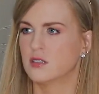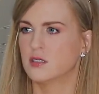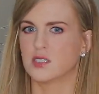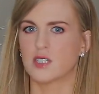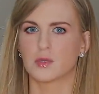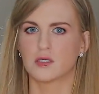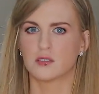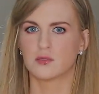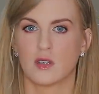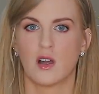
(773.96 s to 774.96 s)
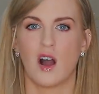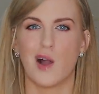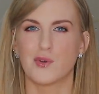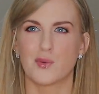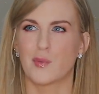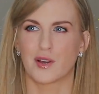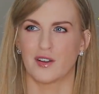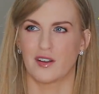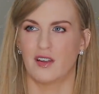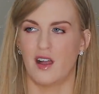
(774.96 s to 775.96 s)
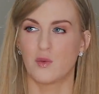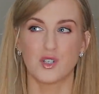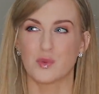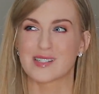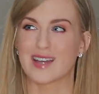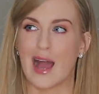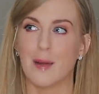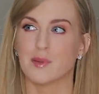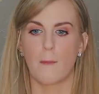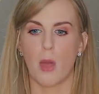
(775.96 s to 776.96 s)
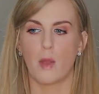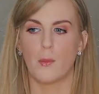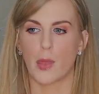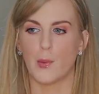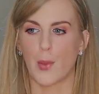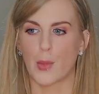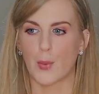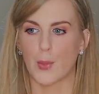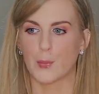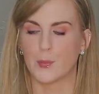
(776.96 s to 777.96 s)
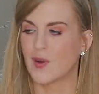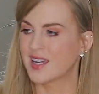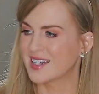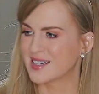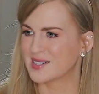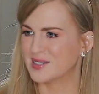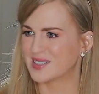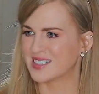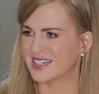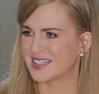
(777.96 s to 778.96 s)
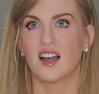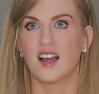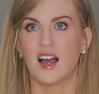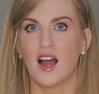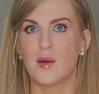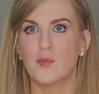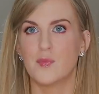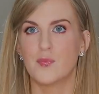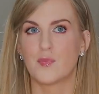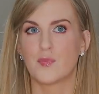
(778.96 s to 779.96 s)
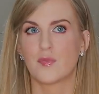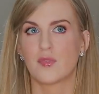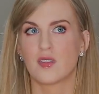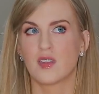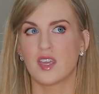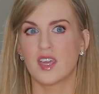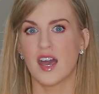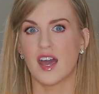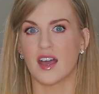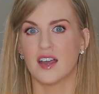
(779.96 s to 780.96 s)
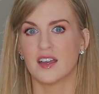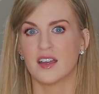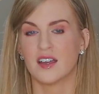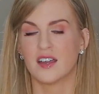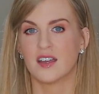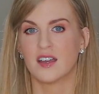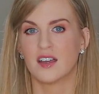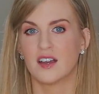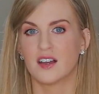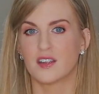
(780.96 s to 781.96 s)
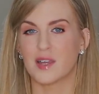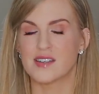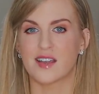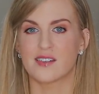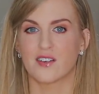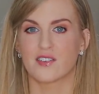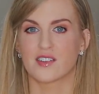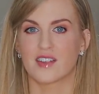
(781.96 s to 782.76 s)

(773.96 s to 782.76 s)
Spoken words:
Oh, stopped. I wonder what's gonna happen. Why can't I talk today? Yeah. Spaced out there for a